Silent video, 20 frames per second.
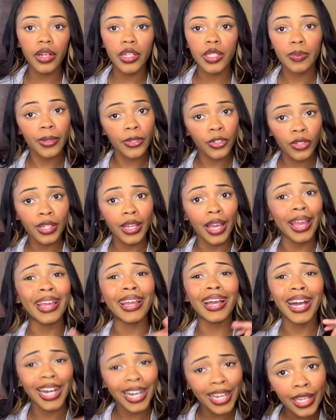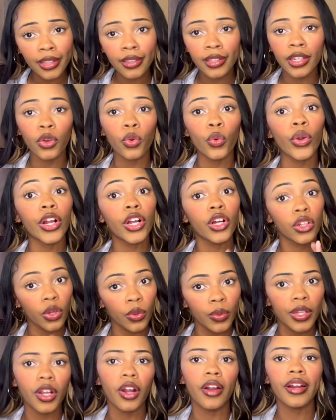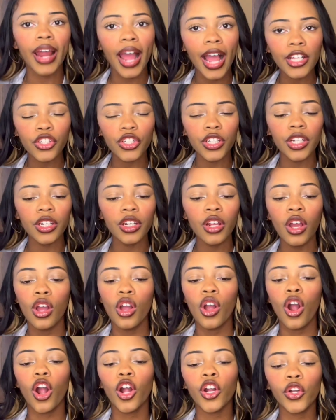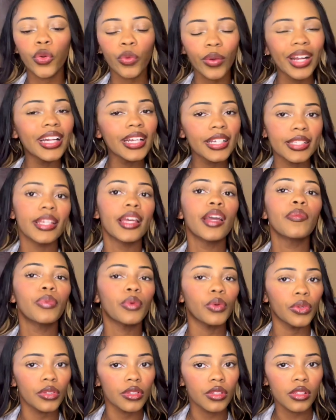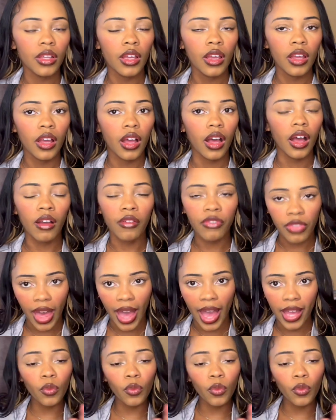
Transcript: especially a Kylie or a Khloe Kardashian are great examples of that.